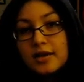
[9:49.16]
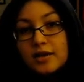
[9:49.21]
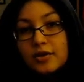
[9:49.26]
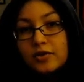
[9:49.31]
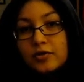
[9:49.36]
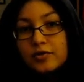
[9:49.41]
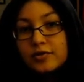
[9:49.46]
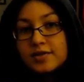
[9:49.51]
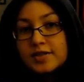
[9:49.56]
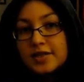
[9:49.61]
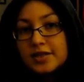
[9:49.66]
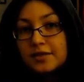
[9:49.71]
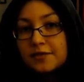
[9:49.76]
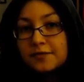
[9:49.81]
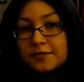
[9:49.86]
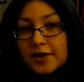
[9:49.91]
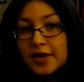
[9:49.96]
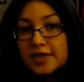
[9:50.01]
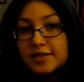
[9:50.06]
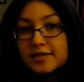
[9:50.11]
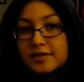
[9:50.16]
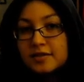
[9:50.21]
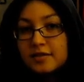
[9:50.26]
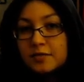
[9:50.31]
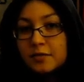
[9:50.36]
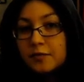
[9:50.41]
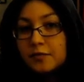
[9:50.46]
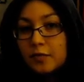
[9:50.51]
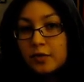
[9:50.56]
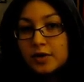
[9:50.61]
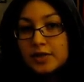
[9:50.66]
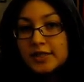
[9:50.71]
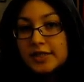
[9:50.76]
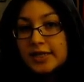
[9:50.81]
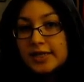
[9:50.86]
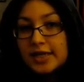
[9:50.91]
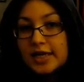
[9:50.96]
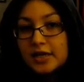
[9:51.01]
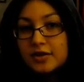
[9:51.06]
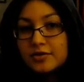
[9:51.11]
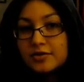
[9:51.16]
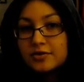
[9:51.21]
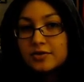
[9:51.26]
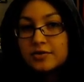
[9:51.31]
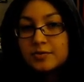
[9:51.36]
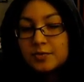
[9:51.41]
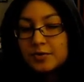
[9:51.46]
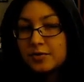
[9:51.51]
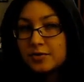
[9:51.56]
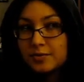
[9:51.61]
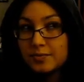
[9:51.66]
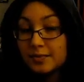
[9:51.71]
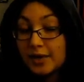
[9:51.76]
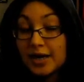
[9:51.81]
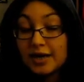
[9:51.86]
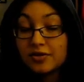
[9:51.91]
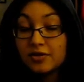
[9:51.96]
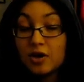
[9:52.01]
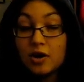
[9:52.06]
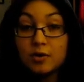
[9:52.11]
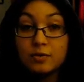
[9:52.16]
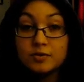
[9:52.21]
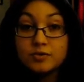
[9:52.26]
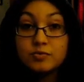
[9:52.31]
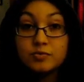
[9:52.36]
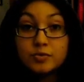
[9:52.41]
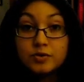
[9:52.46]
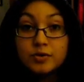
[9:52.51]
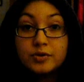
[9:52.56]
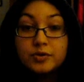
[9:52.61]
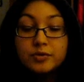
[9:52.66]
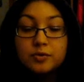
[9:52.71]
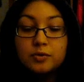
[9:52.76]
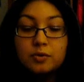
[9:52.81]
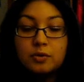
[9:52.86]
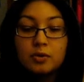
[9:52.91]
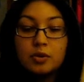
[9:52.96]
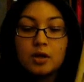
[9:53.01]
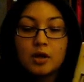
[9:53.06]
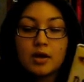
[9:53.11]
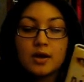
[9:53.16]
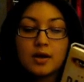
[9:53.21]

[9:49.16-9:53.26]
you can see the faces of the 4 teenagers, which I thought was really cool.